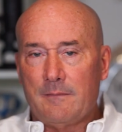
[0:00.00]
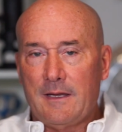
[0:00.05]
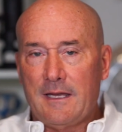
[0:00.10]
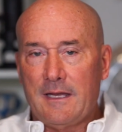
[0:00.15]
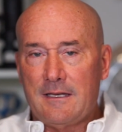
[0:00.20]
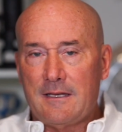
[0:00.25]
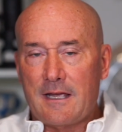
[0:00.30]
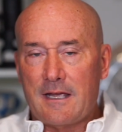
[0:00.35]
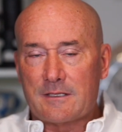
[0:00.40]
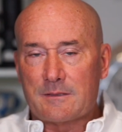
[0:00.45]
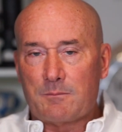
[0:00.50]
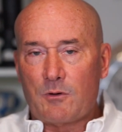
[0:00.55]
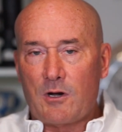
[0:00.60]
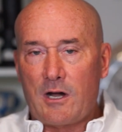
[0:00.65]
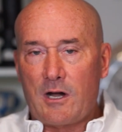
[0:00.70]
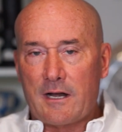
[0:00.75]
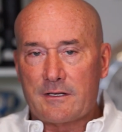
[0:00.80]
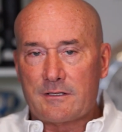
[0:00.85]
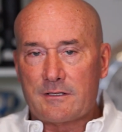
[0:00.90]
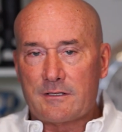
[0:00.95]
index
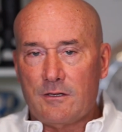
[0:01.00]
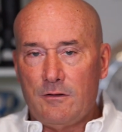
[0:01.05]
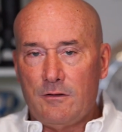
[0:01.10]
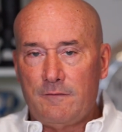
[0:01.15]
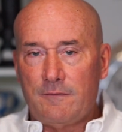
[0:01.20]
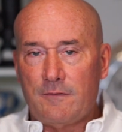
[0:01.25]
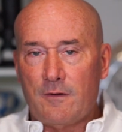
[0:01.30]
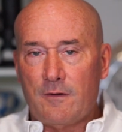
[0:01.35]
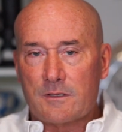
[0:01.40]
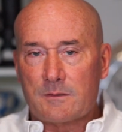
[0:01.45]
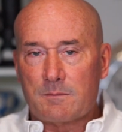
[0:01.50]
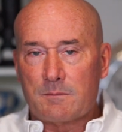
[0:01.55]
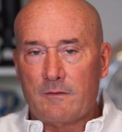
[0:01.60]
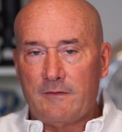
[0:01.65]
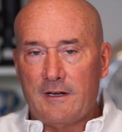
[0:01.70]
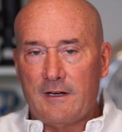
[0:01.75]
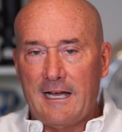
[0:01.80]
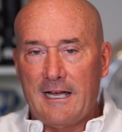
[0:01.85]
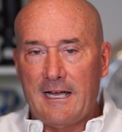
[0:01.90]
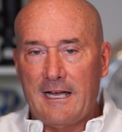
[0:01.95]
products that you folks
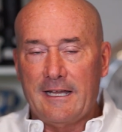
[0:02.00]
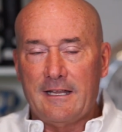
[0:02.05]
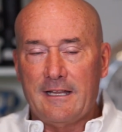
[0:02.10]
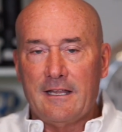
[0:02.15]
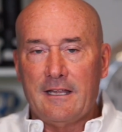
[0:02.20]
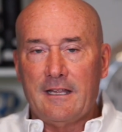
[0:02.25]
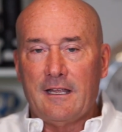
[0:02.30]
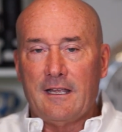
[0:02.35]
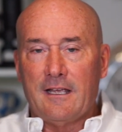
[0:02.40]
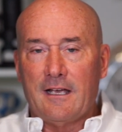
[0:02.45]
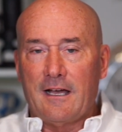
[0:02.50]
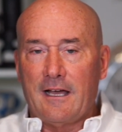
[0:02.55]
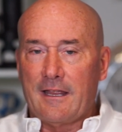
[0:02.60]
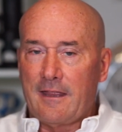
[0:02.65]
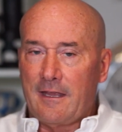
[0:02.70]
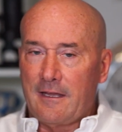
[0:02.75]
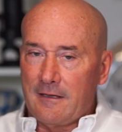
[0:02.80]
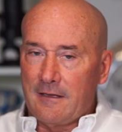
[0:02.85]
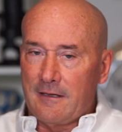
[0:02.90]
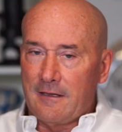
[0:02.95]
provide, I
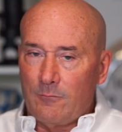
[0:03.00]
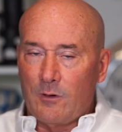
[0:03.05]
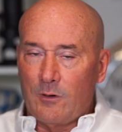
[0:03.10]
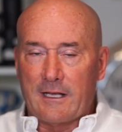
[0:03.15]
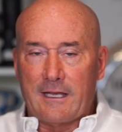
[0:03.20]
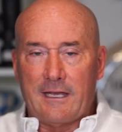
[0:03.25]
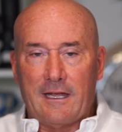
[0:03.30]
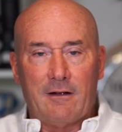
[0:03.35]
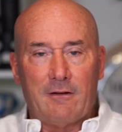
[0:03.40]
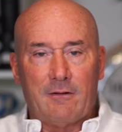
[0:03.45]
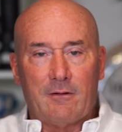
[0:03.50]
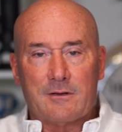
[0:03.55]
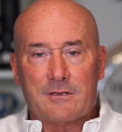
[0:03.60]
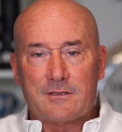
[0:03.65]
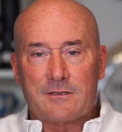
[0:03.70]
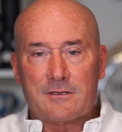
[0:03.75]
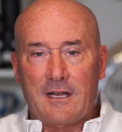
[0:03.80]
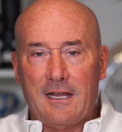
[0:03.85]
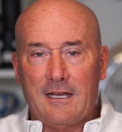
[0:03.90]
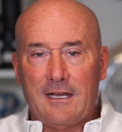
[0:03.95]
think what Garrett
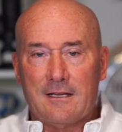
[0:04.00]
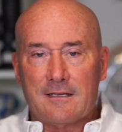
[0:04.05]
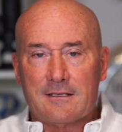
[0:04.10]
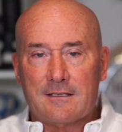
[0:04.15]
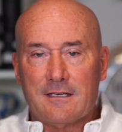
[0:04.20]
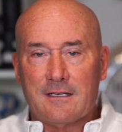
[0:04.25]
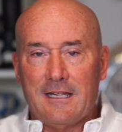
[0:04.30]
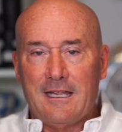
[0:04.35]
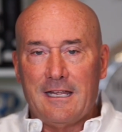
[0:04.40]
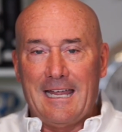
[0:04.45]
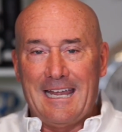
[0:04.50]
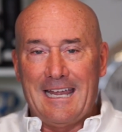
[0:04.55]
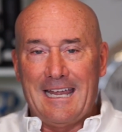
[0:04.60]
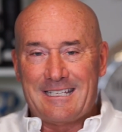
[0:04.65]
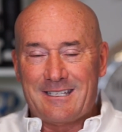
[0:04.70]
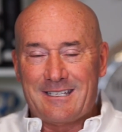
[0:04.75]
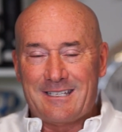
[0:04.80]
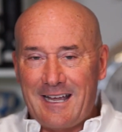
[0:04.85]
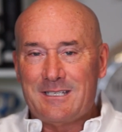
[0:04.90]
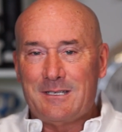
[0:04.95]
was saying is
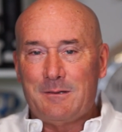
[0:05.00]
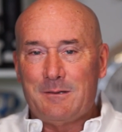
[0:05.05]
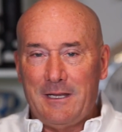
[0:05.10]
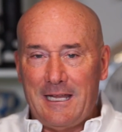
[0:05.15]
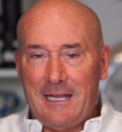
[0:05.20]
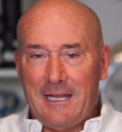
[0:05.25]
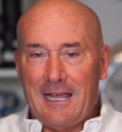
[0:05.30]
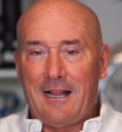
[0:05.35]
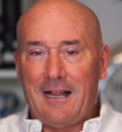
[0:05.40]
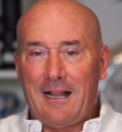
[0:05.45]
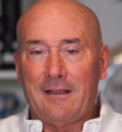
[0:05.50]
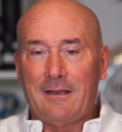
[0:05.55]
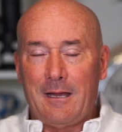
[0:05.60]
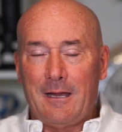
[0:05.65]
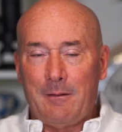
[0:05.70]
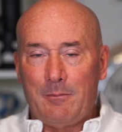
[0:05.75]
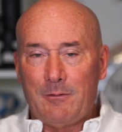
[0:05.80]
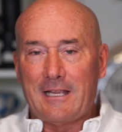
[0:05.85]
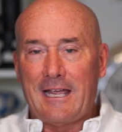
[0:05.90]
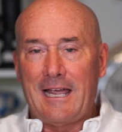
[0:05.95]
it's nice to be
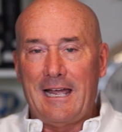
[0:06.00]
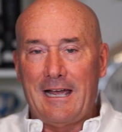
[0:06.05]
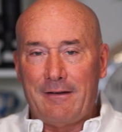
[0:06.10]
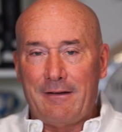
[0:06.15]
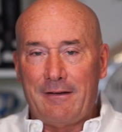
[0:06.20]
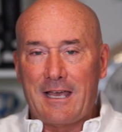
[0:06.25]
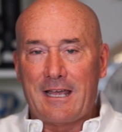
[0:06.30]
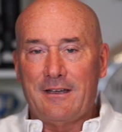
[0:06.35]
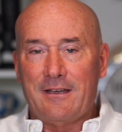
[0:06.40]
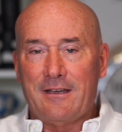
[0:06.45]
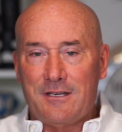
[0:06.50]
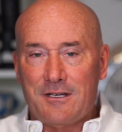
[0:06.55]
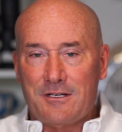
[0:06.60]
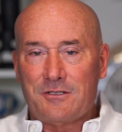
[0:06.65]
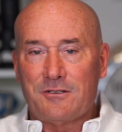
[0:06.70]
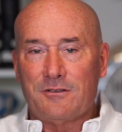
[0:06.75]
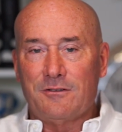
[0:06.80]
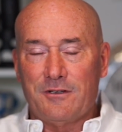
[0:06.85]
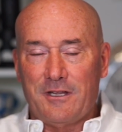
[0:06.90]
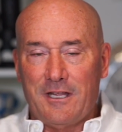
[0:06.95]
able to have that
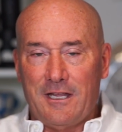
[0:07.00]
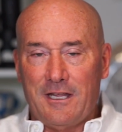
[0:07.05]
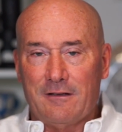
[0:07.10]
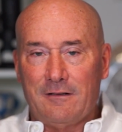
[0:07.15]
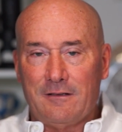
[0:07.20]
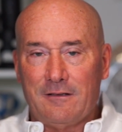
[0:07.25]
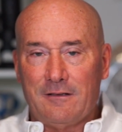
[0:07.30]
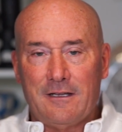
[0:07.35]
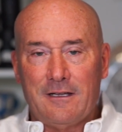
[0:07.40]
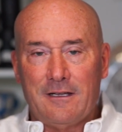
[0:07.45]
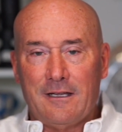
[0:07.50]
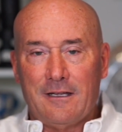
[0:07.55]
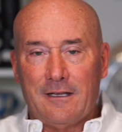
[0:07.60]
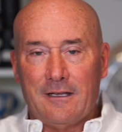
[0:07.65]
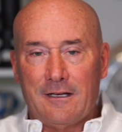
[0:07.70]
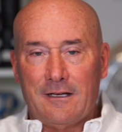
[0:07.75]
additional yield,